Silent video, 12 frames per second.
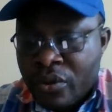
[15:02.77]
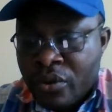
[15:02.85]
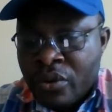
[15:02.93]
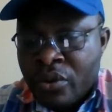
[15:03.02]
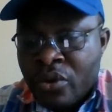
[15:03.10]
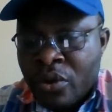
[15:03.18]

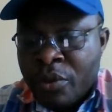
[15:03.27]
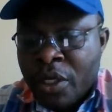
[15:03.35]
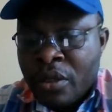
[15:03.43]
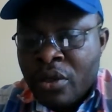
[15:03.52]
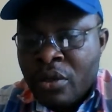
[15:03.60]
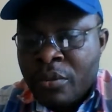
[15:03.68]
Just drop
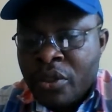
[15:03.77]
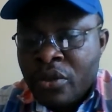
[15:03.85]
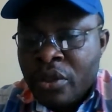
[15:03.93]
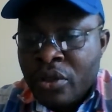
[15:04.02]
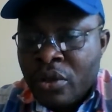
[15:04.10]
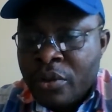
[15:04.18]
your comment
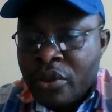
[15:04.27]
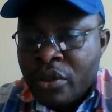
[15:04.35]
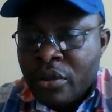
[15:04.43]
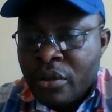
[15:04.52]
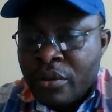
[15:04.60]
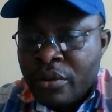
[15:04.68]
on the
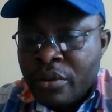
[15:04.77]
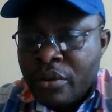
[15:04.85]
commentary